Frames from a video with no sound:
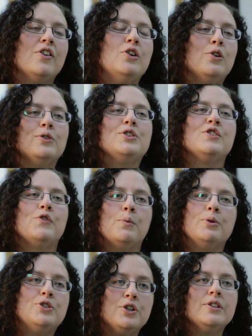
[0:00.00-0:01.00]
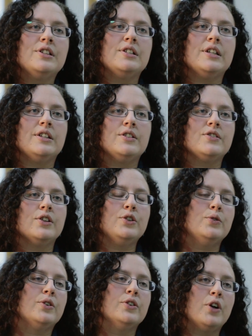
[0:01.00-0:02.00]
There are lots of opportunities that
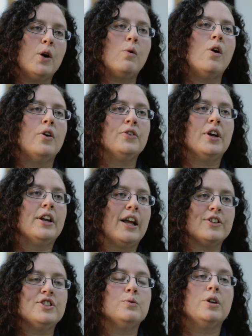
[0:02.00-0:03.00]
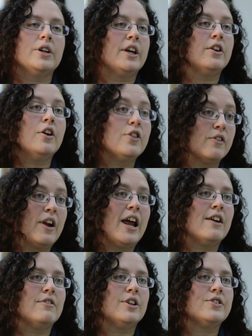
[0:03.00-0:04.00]
you can go on and actually work in other
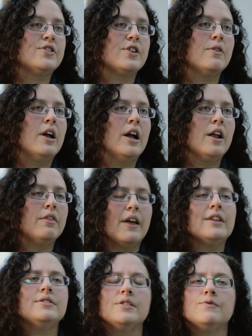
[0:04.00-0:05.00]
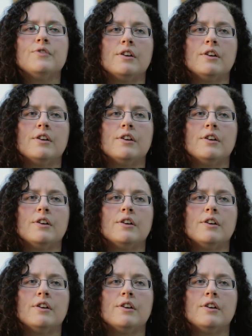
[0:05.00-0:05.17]
areas, so that is a